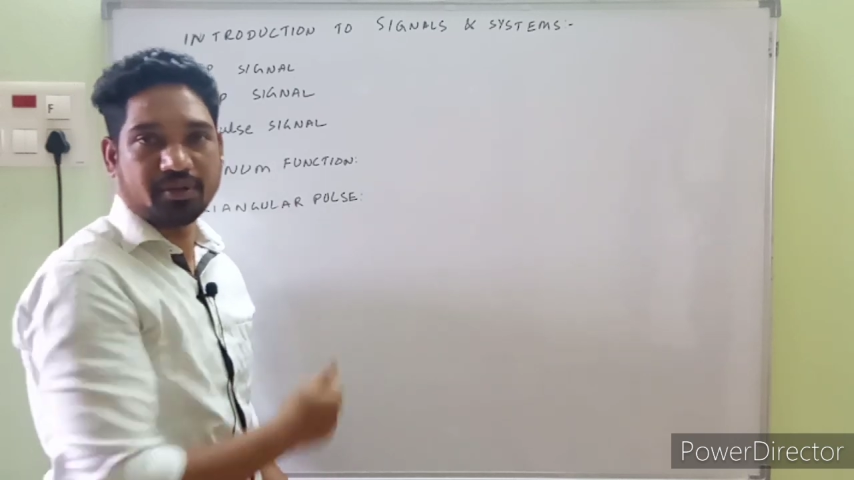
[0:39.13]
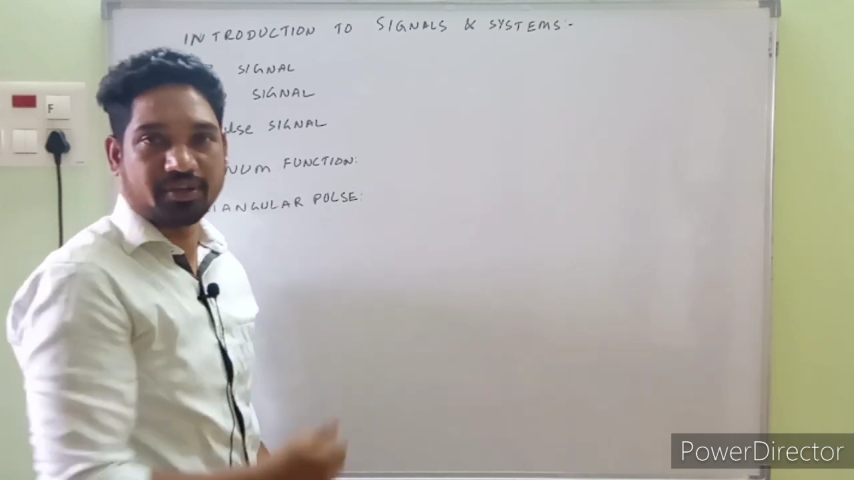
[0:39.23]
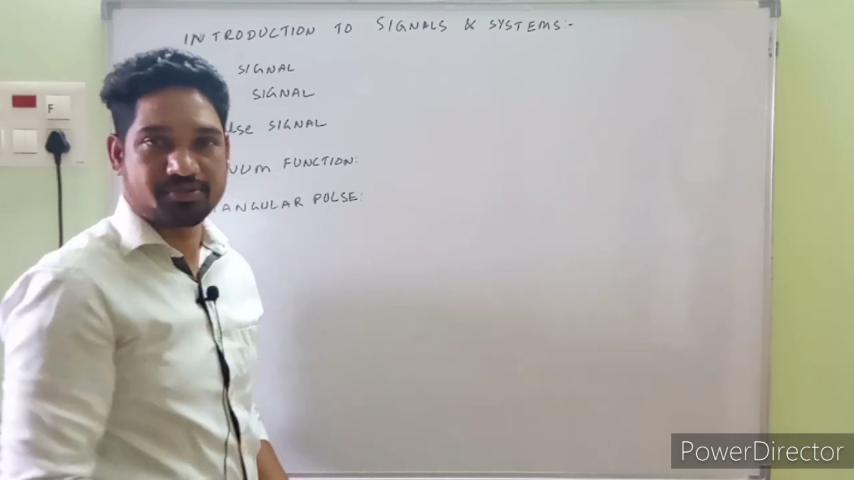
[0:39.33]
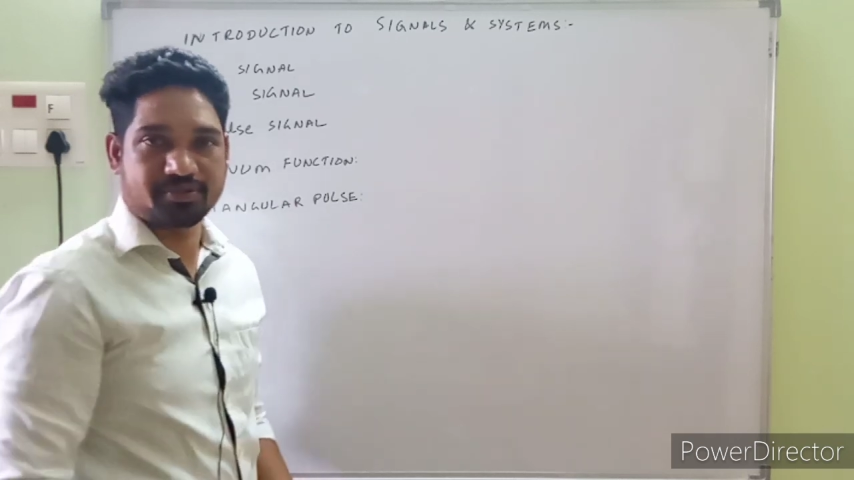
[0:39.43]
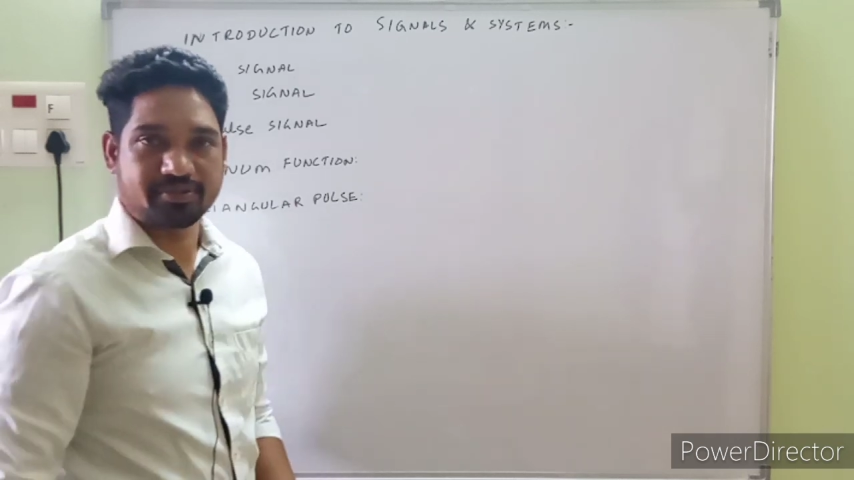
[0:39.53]

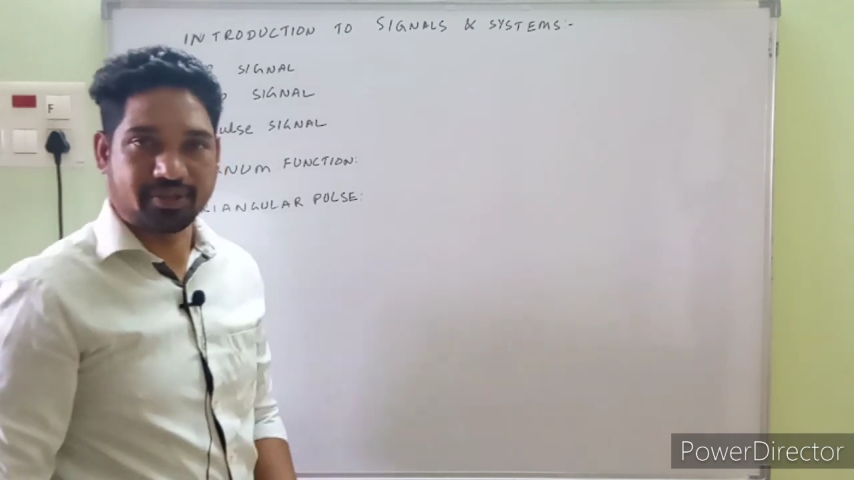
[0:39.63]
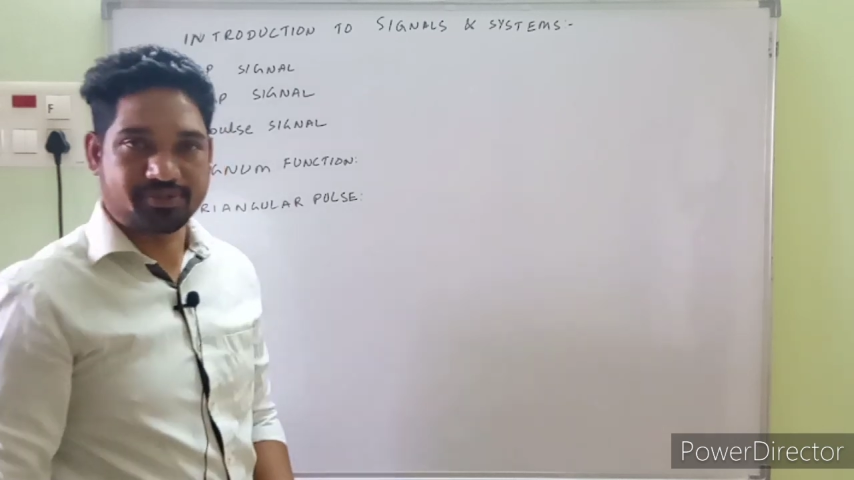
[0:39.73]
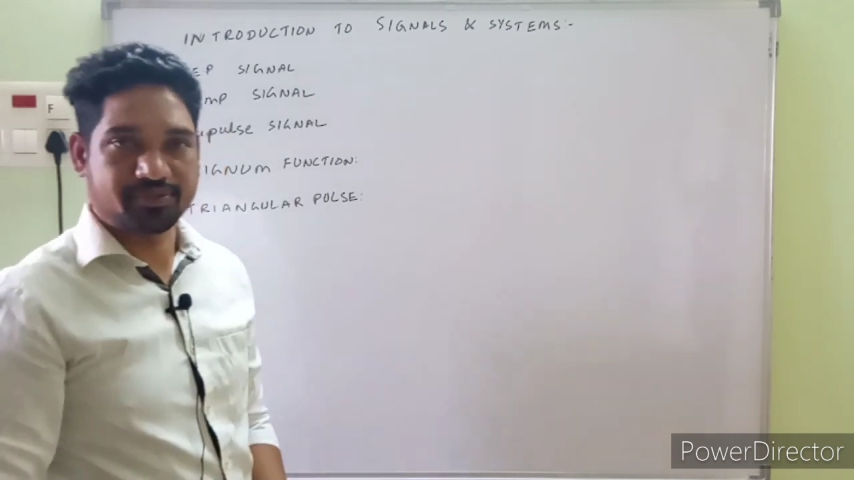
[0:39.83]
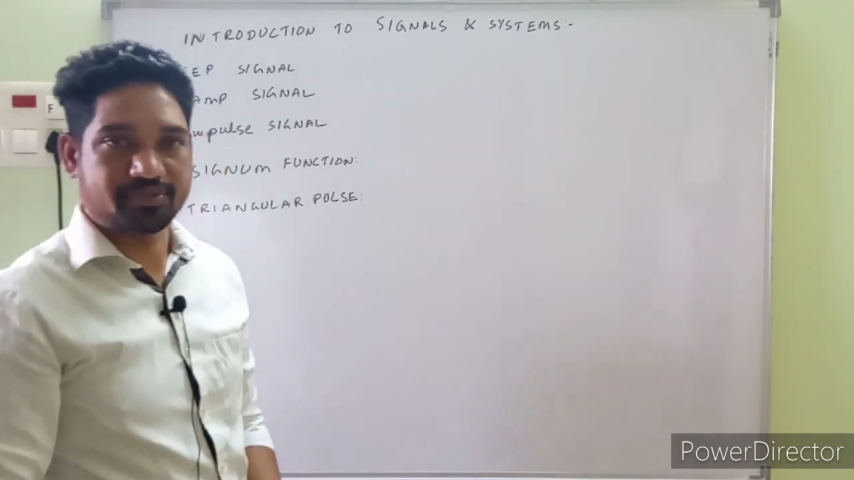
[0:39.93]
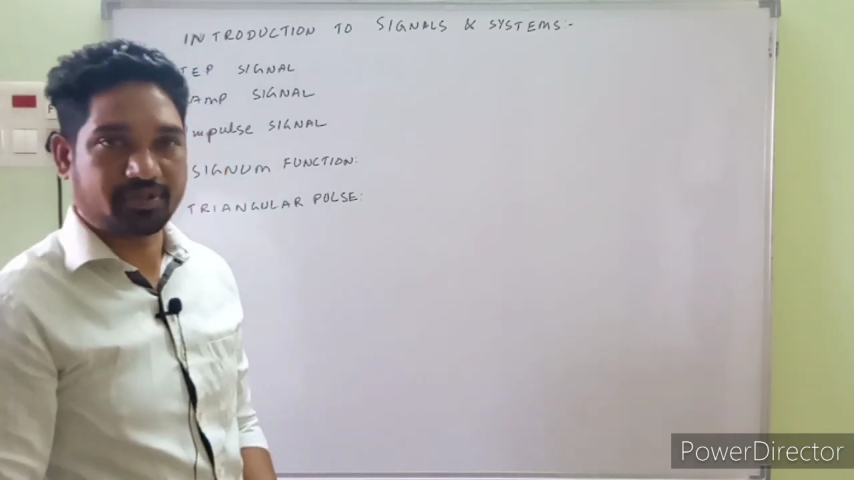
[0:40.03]
etc.,
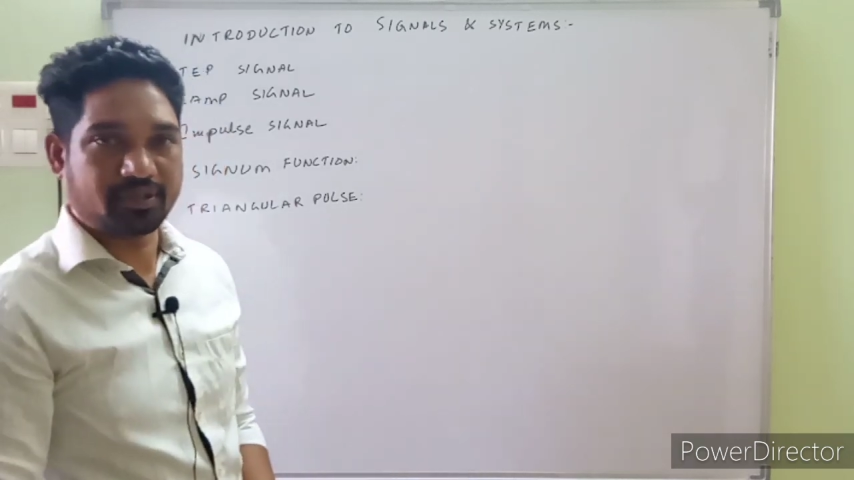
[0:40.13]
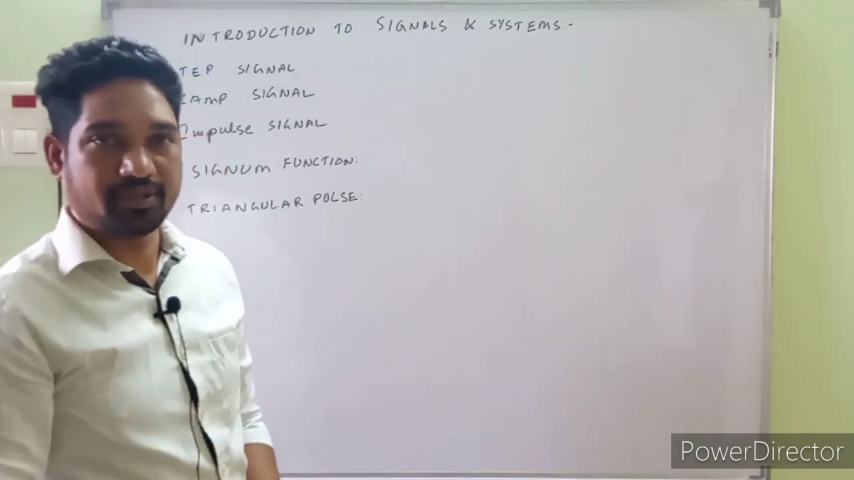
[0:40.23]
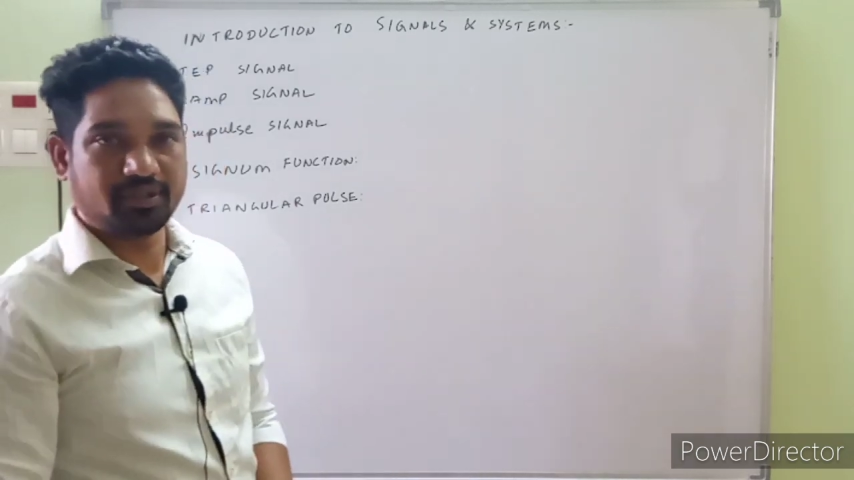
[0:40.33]
etc.